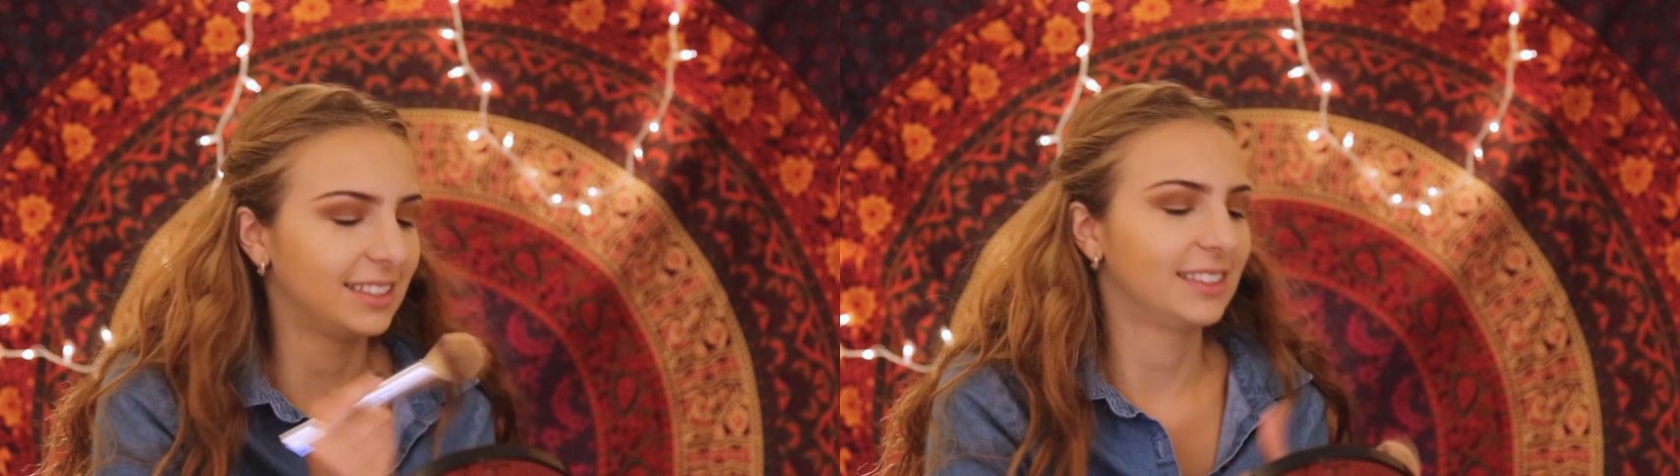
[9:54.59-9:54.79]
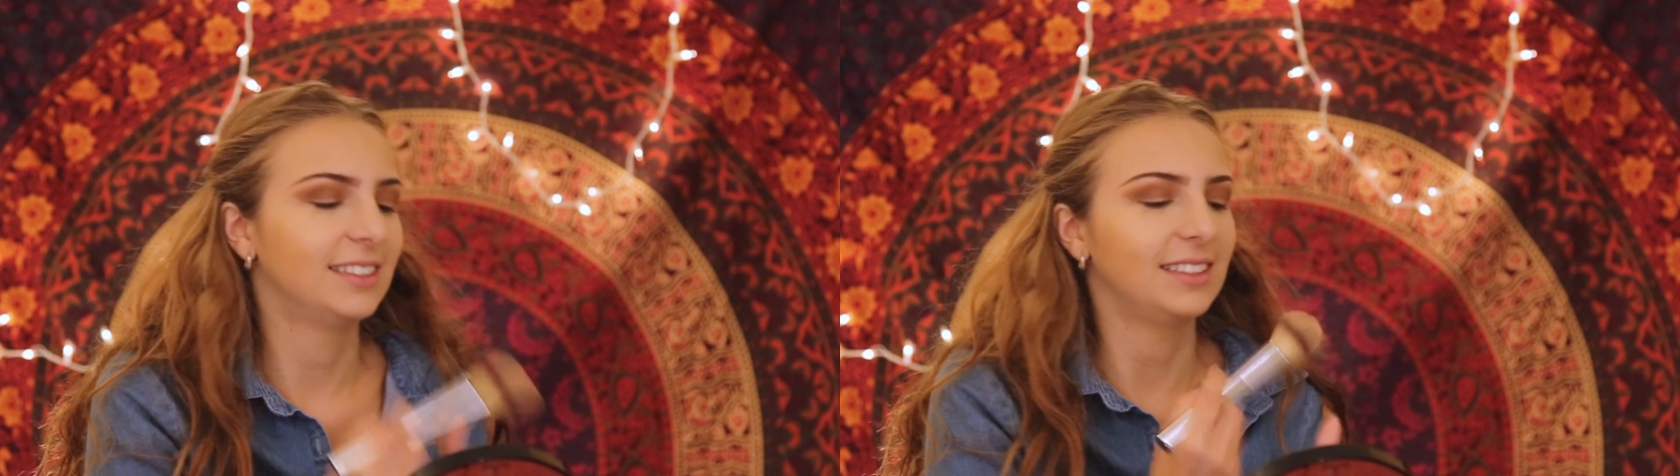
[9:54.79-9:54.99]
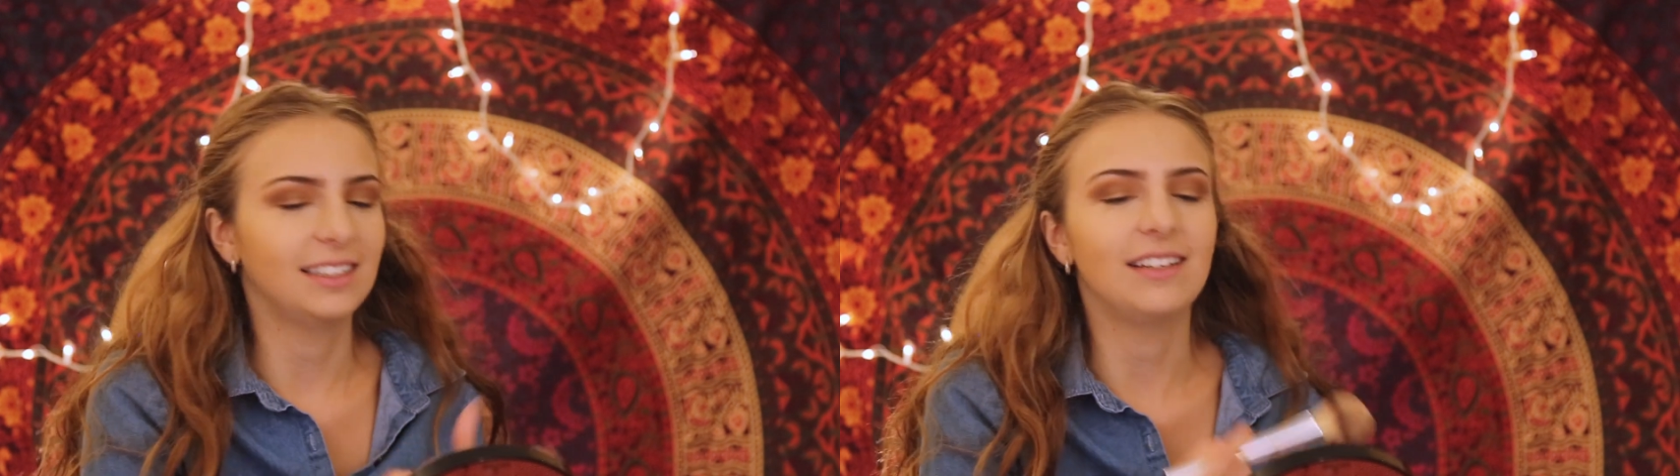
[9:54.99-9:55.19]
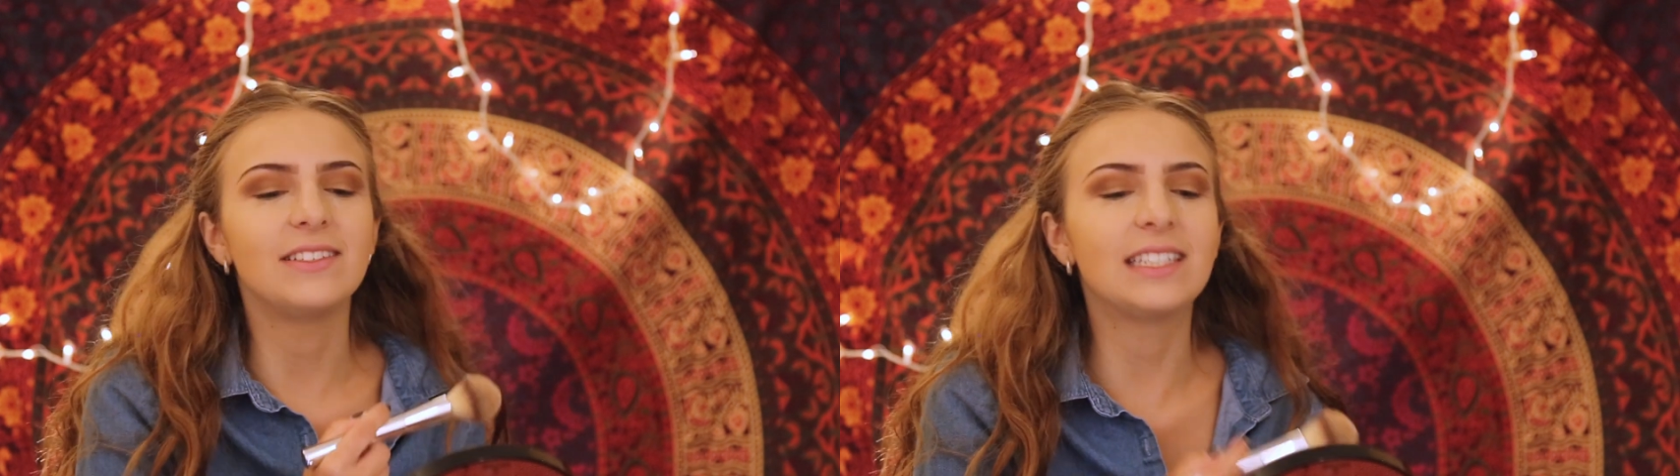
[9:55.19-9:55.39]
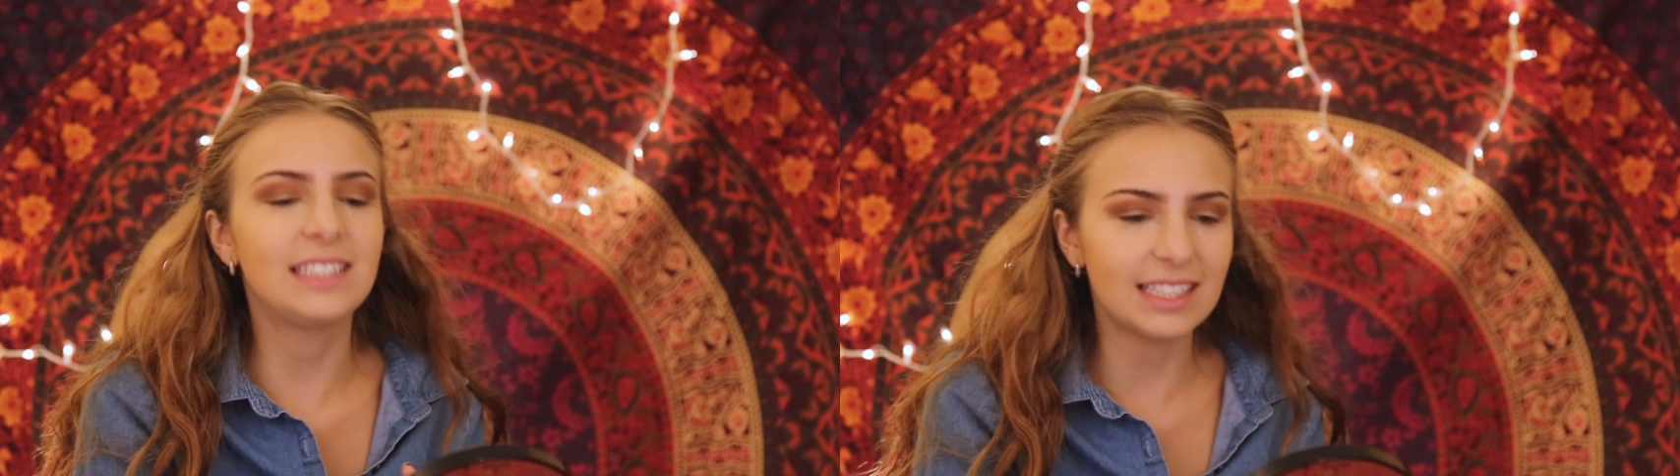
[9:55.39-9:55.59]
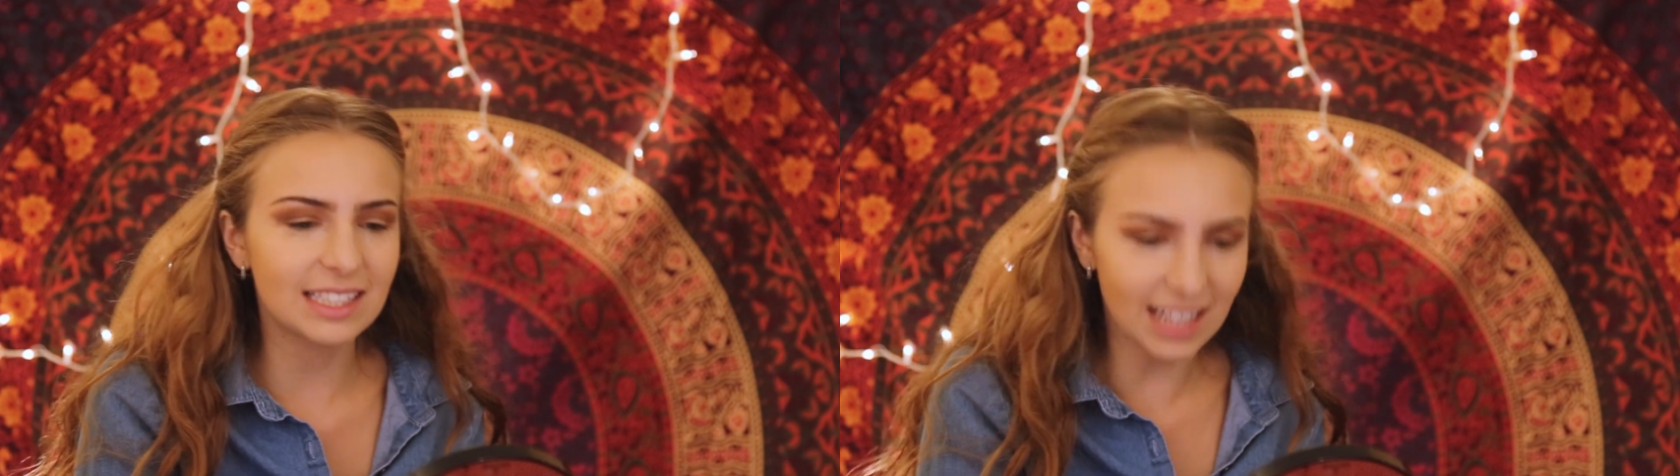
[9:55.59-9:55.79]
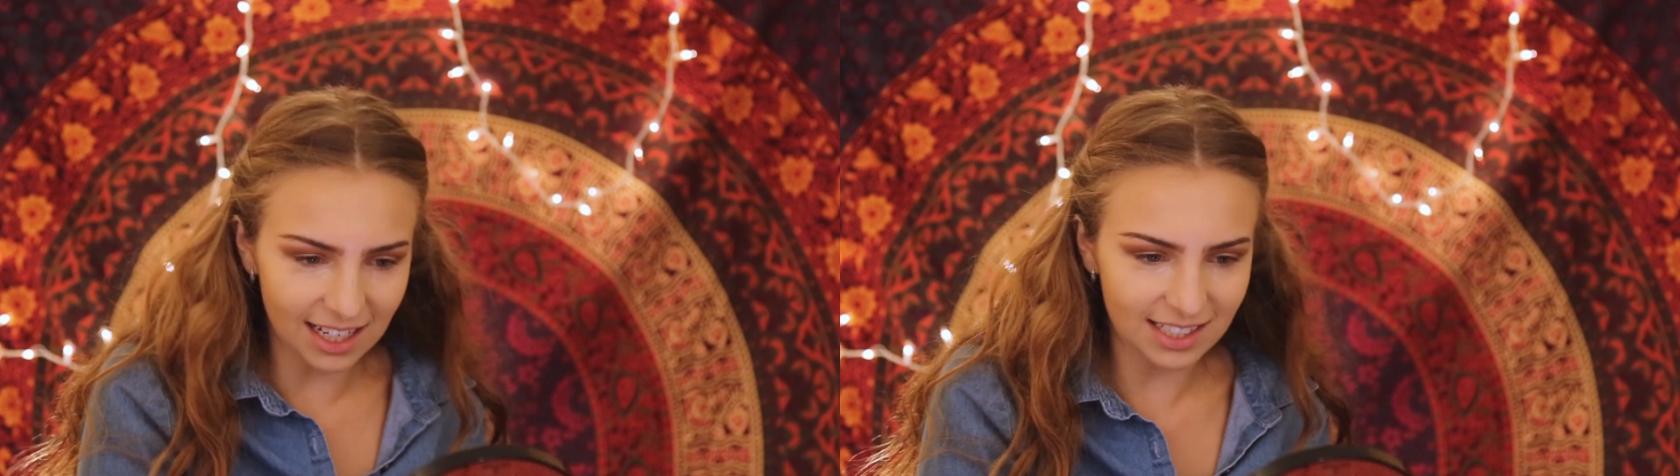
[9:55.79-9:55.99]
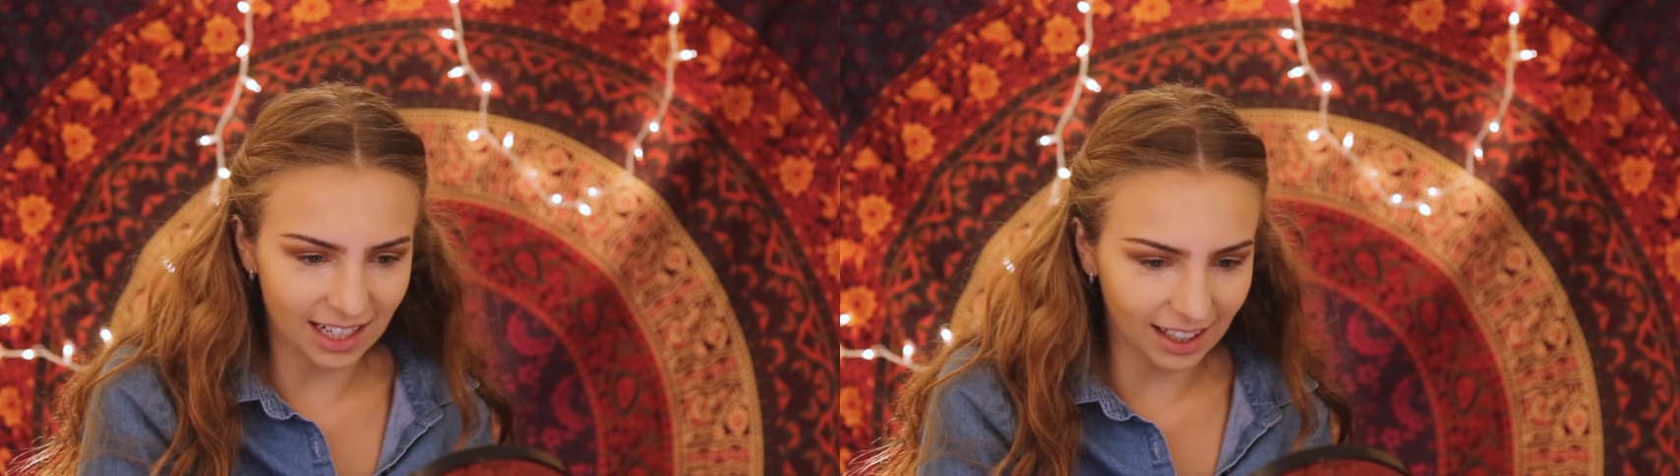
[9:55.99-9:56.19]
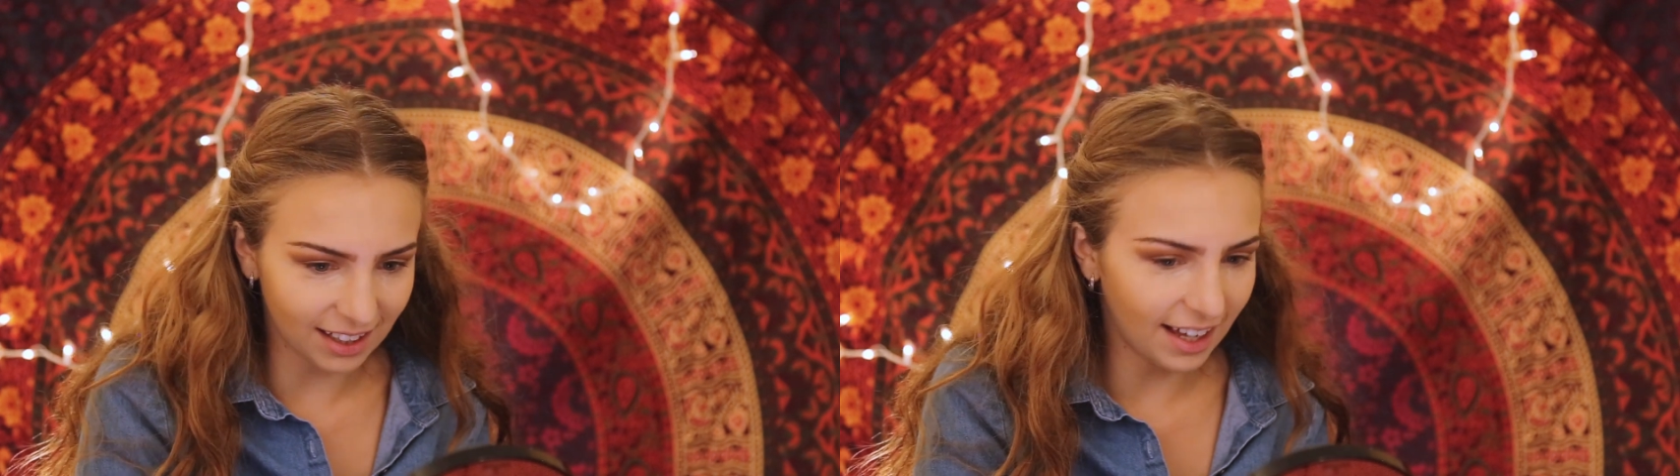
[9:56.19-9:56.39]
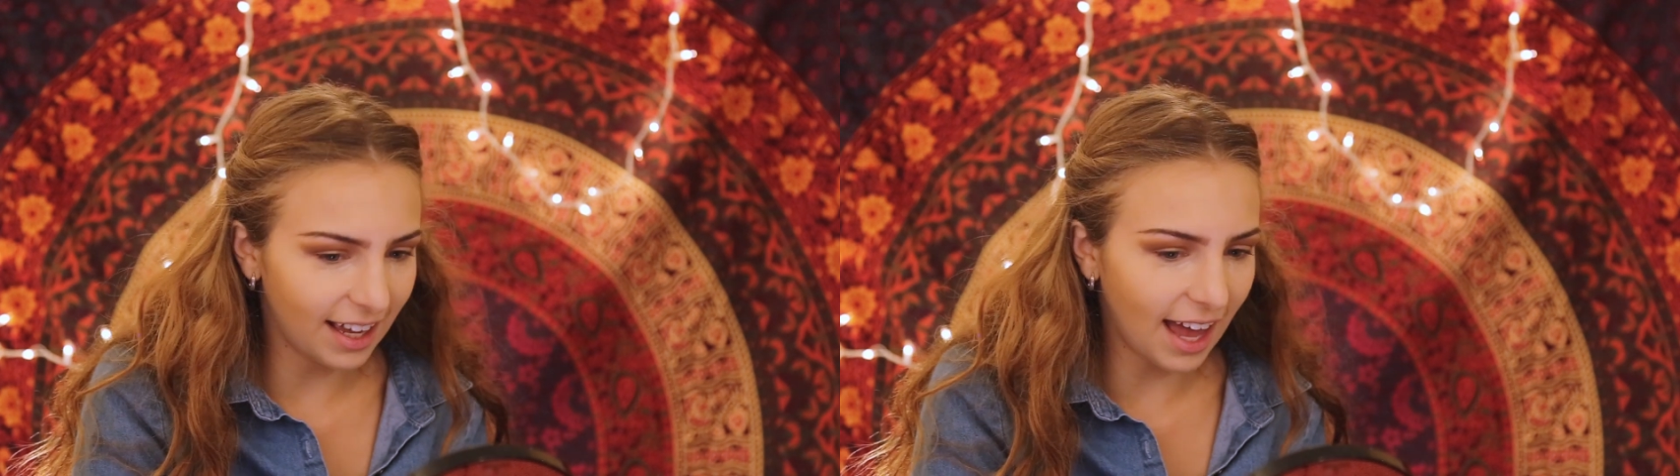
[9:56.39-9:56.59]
It was disgusting.